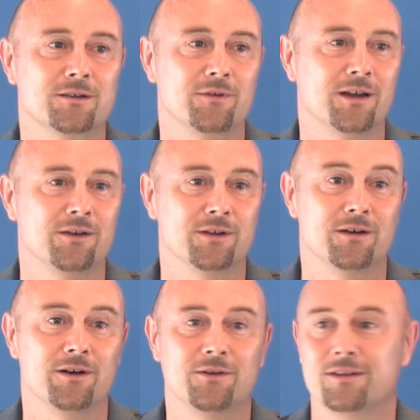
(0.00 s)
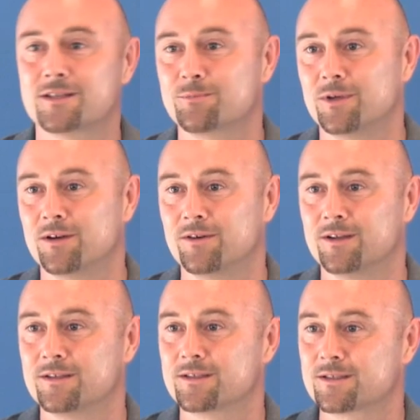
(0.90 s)
around our own
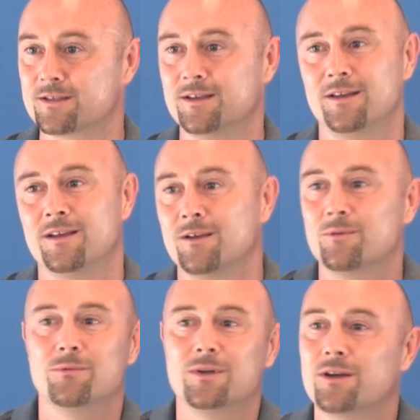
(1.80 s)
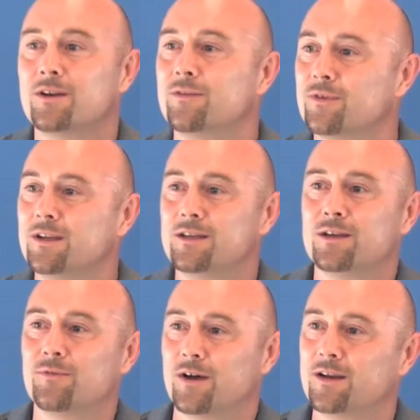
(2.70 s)
experience, we, we don't even need to
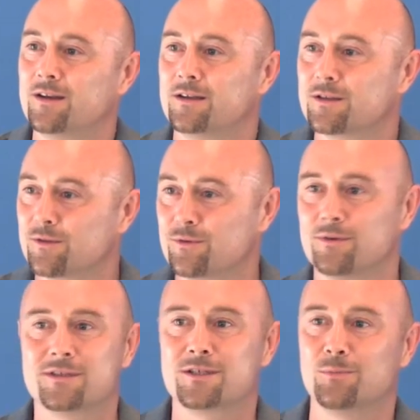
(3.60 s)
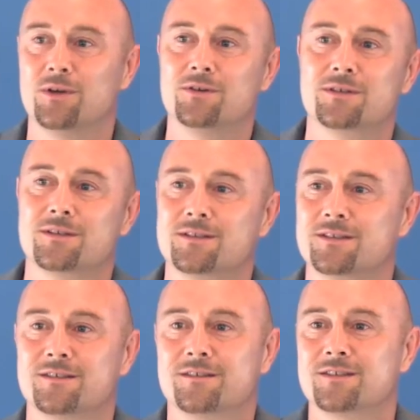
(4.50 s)
divide it into thoughts, emotions,
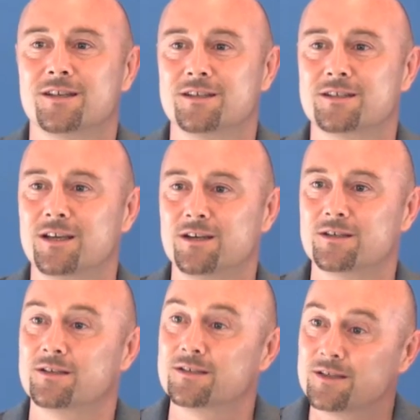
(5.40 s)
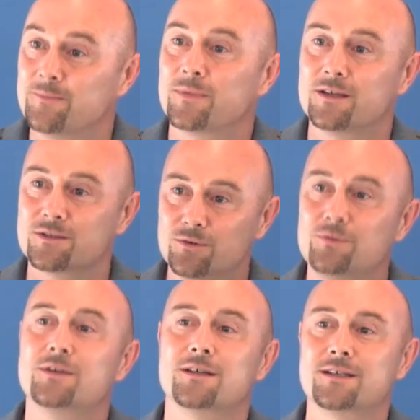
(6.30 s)
and sensations. It's
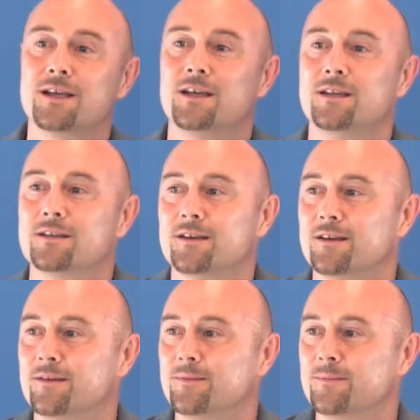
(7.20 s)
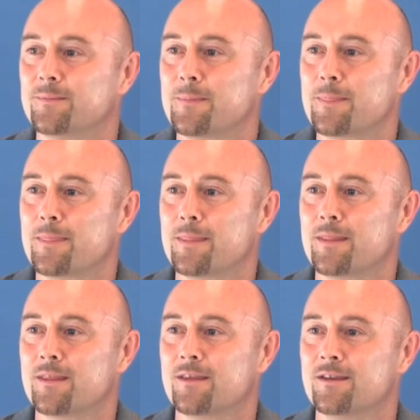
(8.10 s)
all just data.
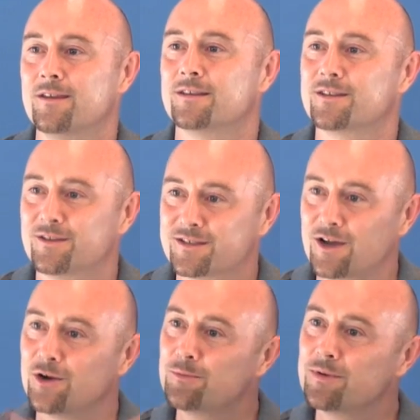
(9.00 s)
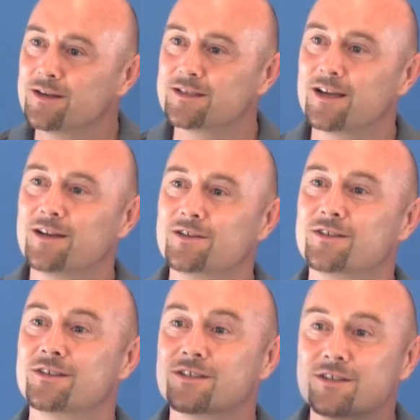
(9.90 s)
So there's open
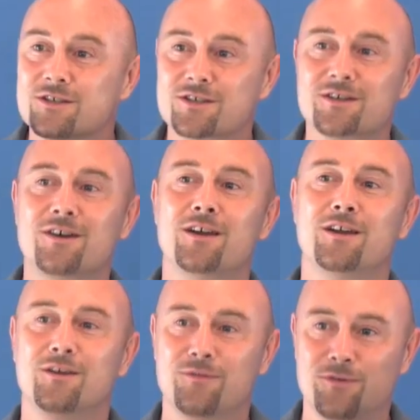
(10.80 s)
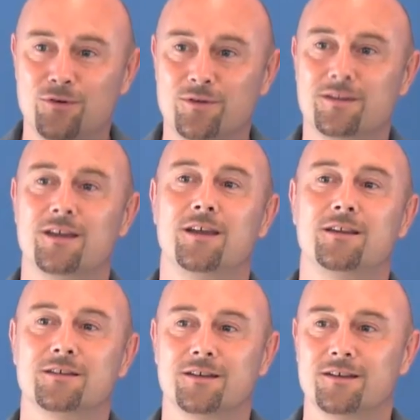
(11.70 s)
intelligence shining forth
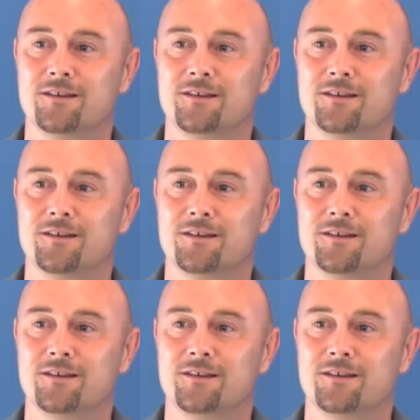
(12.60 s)
data